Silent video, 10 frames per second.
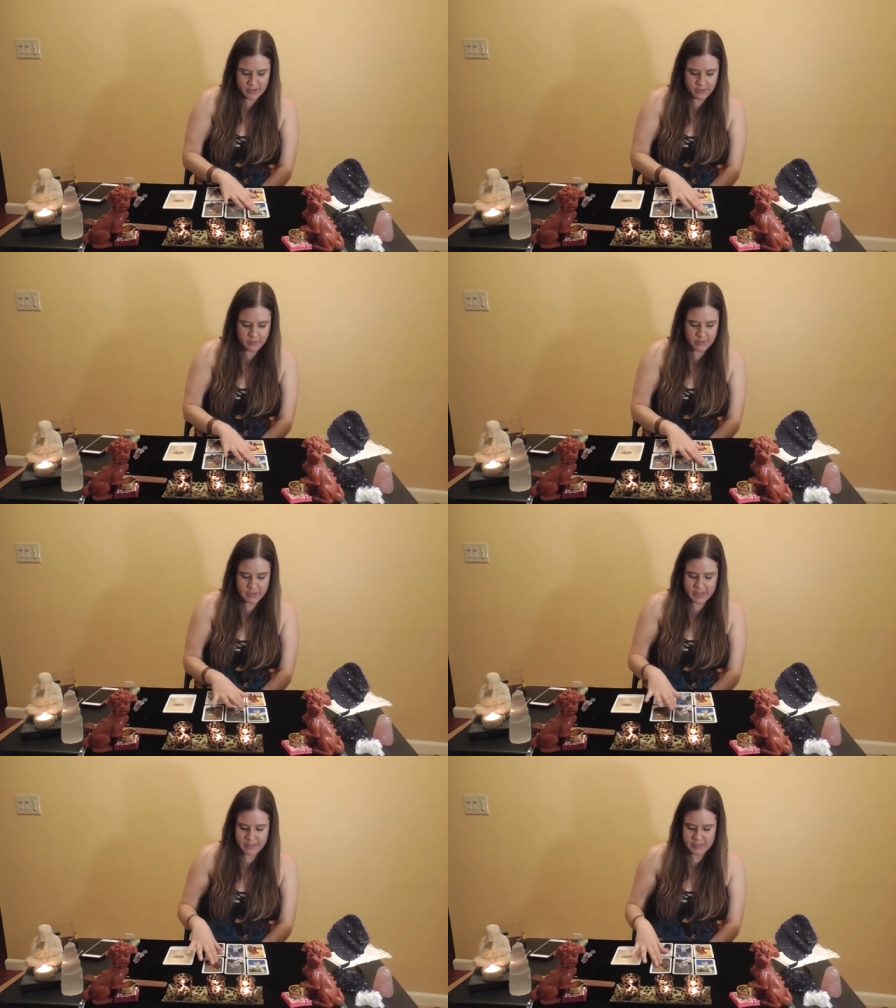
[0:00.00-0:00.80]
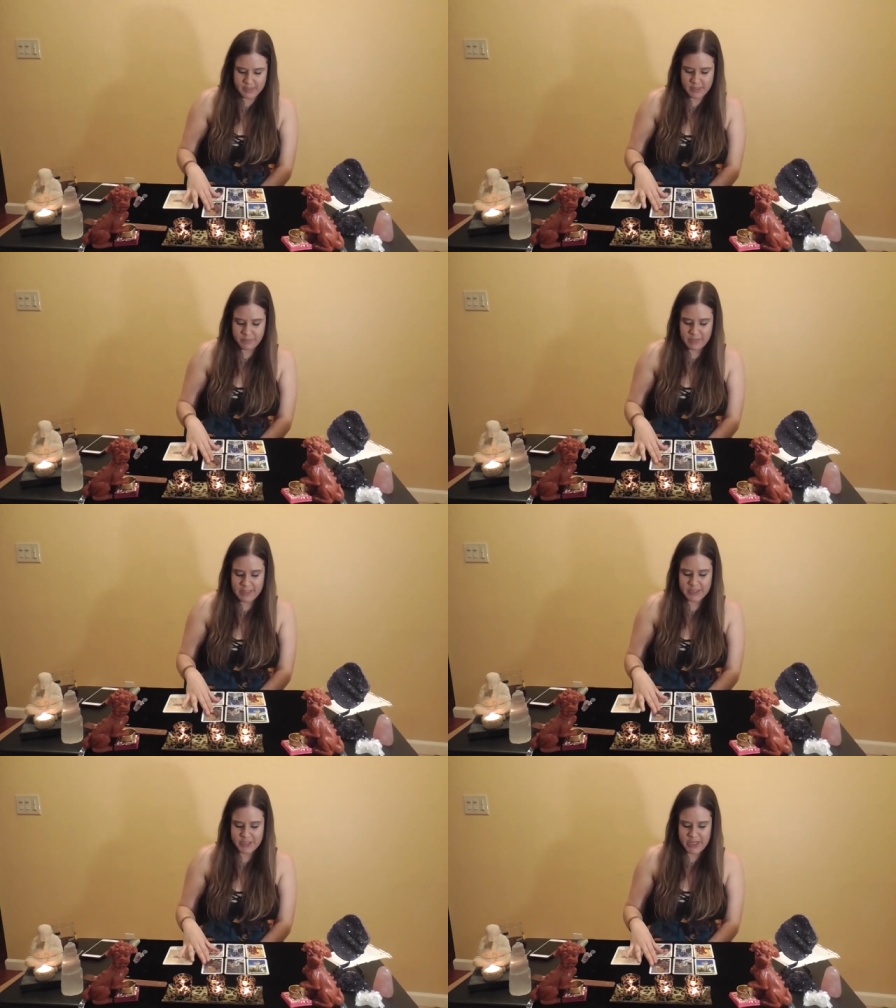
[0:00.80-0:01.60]
I don't know what it is.
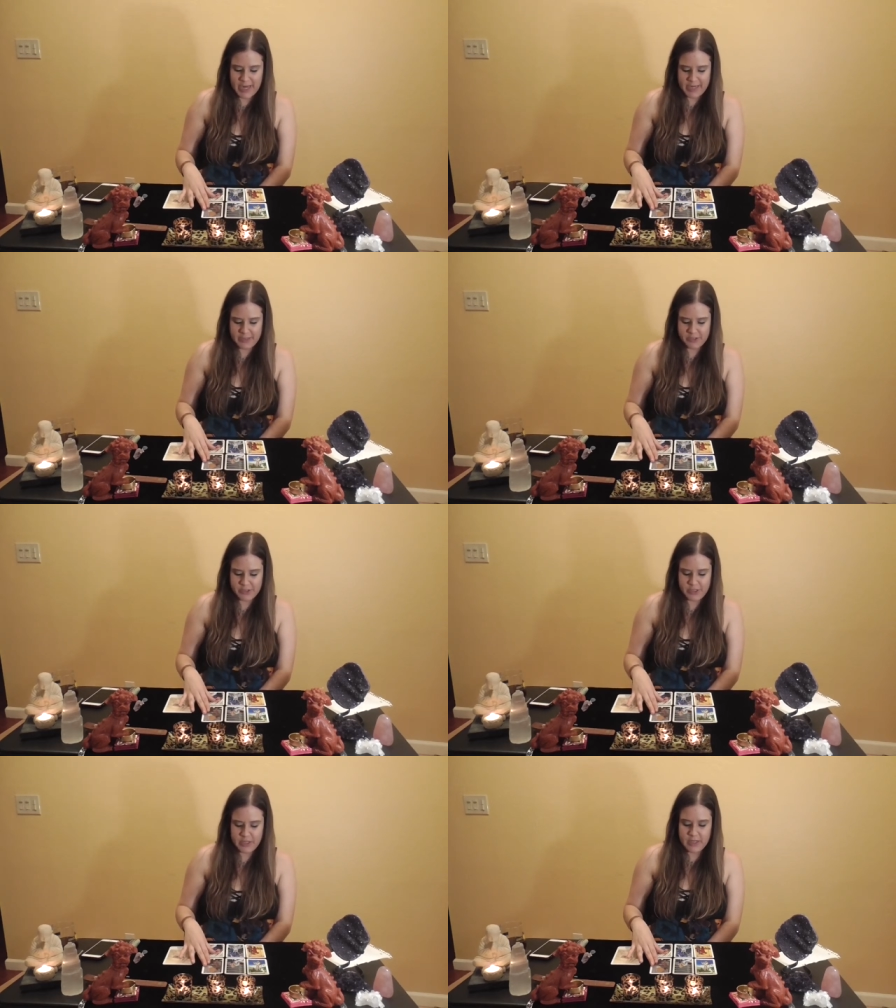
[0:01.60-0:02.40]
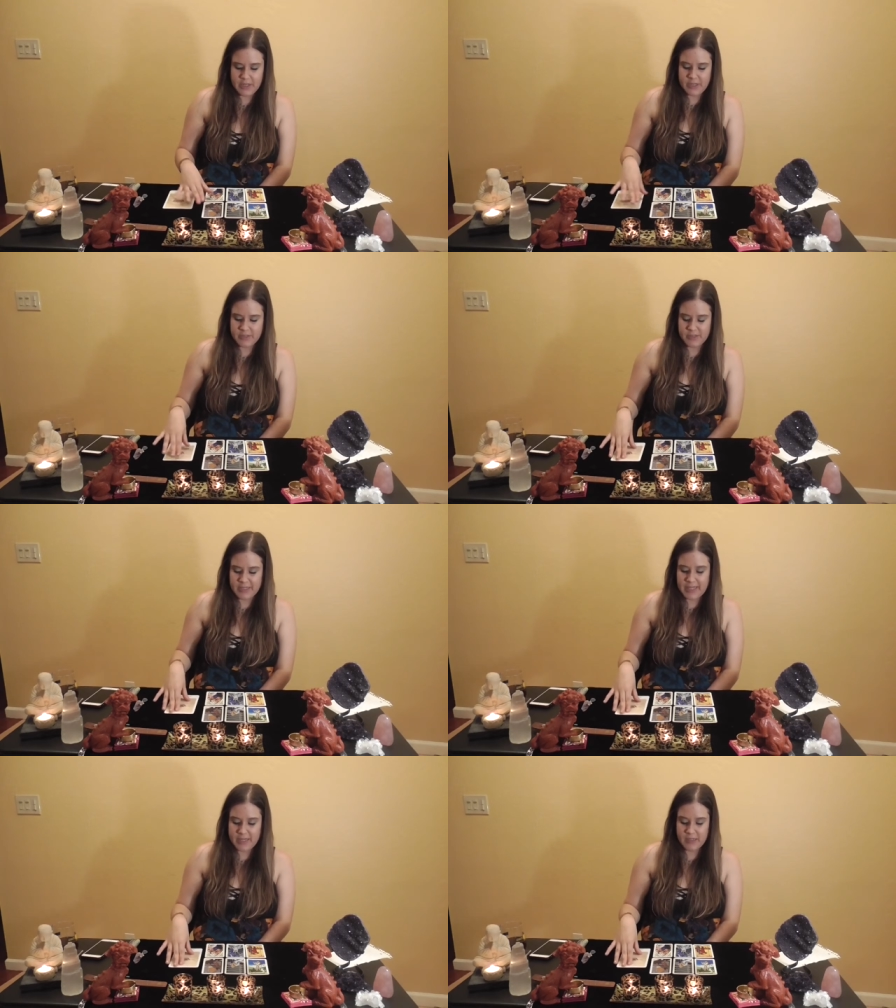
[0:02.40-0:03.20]
Something to change so
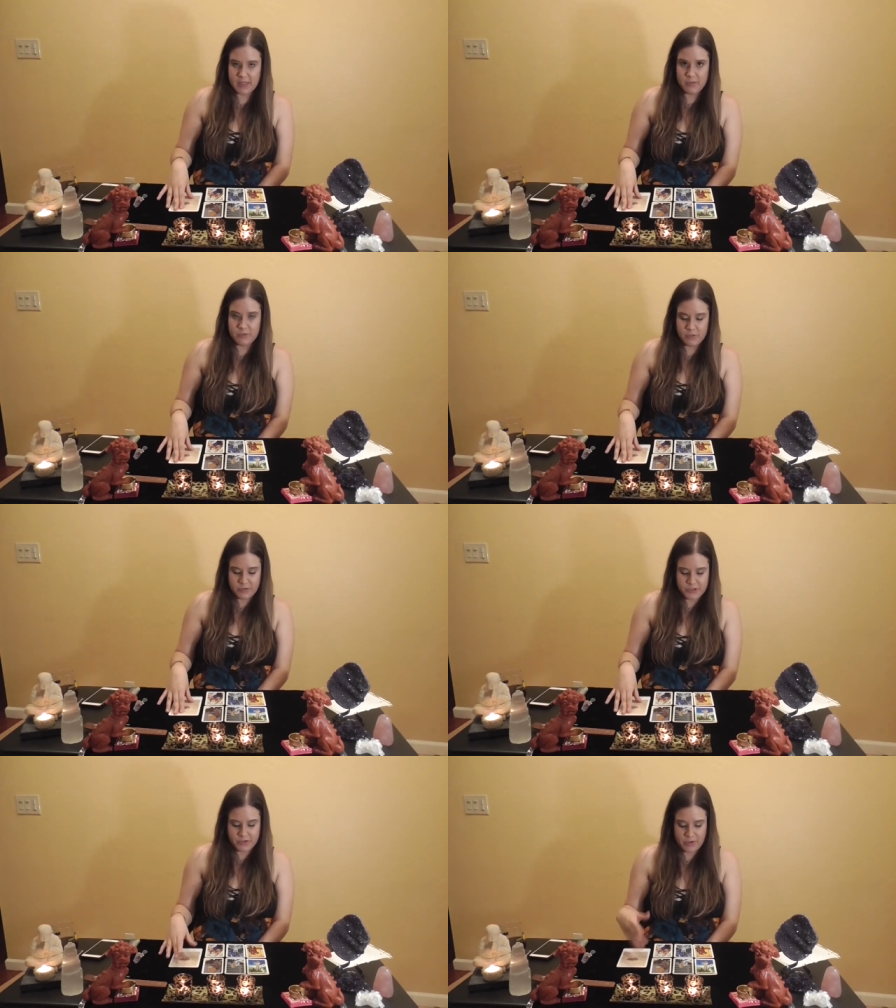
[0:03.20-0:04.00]
that they can come towards you.